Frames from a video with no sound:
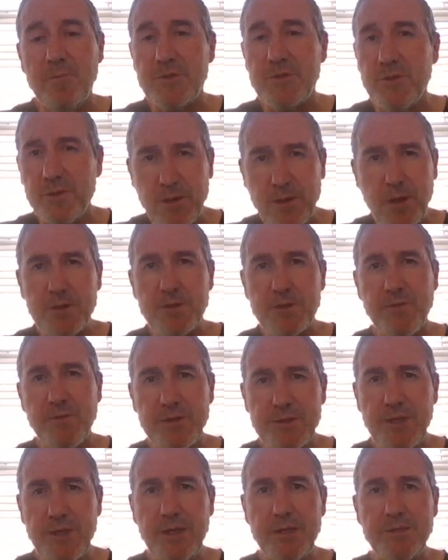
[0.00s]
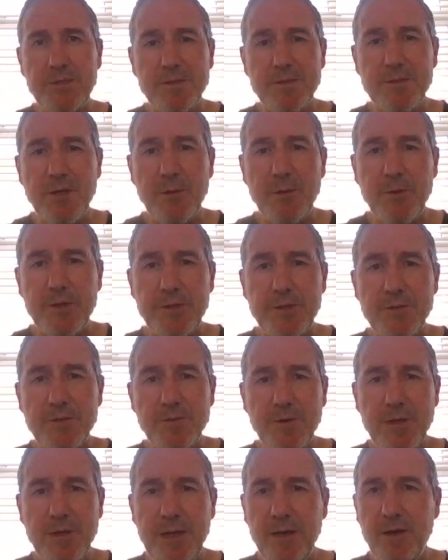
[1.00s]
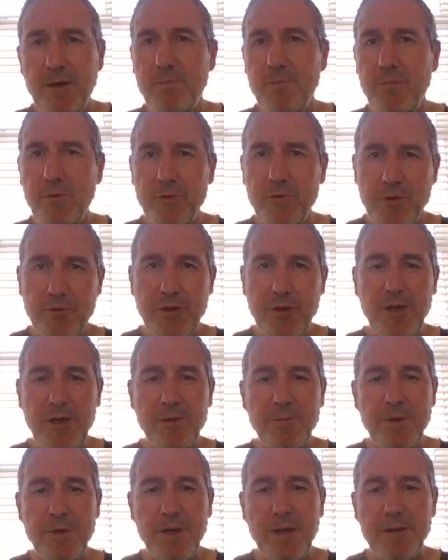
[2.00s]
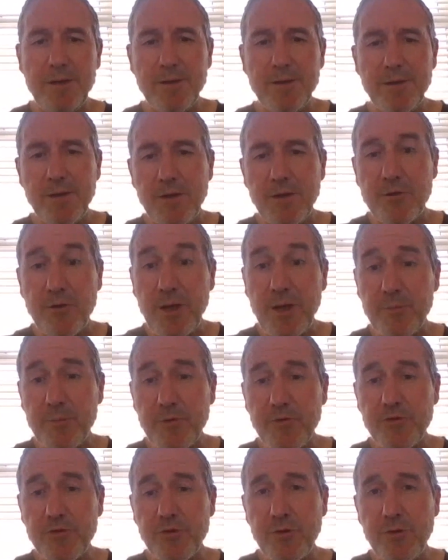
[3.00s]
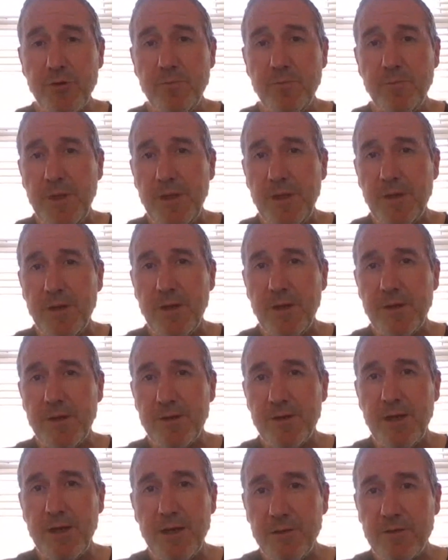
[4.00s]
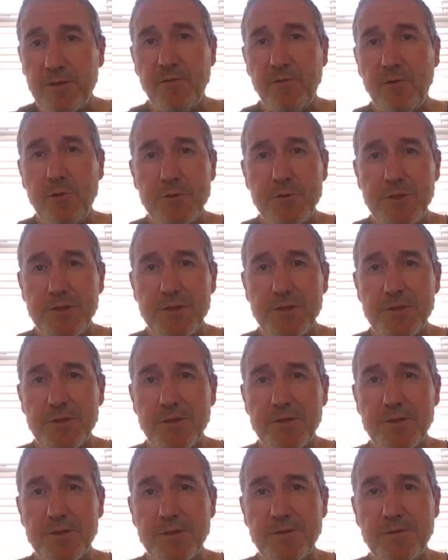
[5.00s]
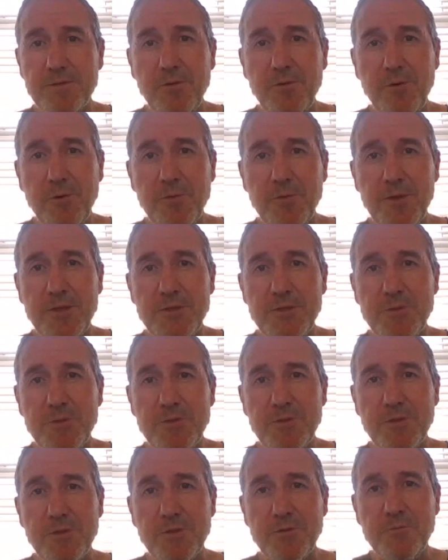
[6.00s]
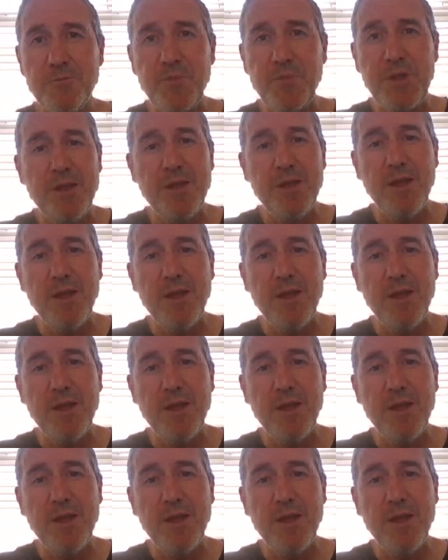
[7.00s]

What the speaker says: So lots of exciting topics to look at on both crime and crime control. And I look forward to discussing all these with you